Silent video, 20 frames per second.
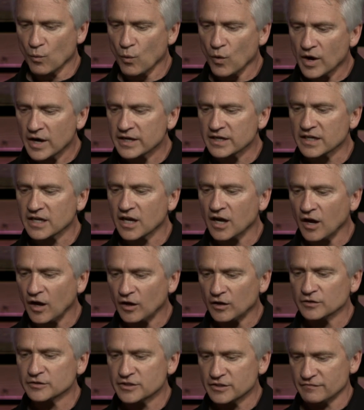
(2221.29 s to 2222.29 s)
one
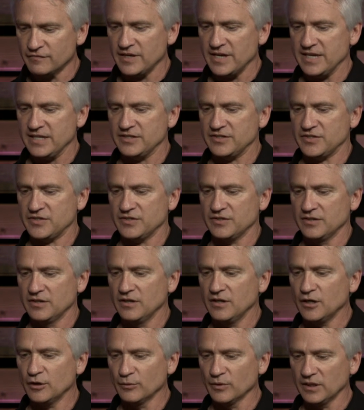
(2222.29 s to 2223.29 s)
cultivates
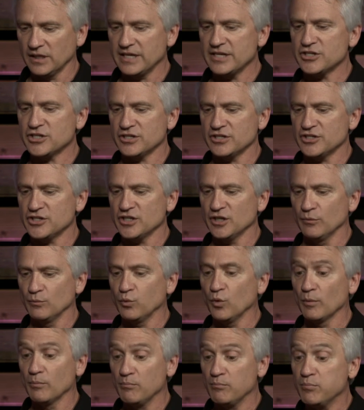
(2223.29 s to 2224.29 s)
a
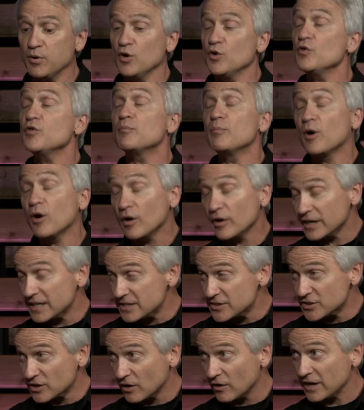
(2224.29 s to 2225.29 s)
relationship where both
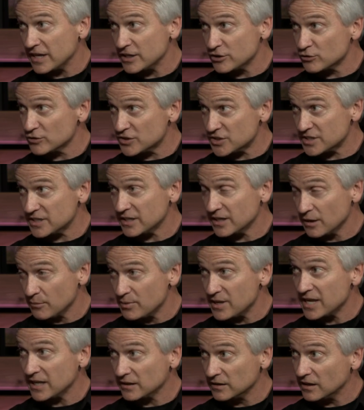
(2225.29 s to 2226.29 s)
parties are interested in
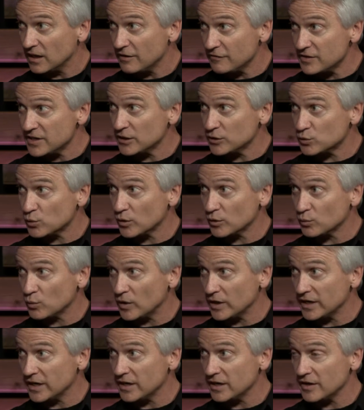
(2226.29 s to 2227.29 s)
being loving toward
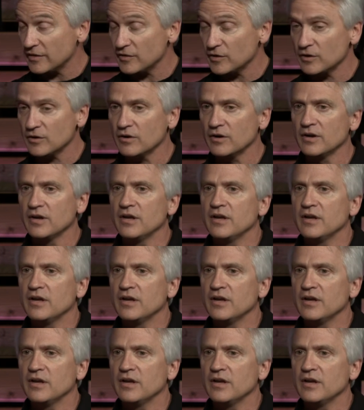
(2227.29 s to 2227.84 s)
one another,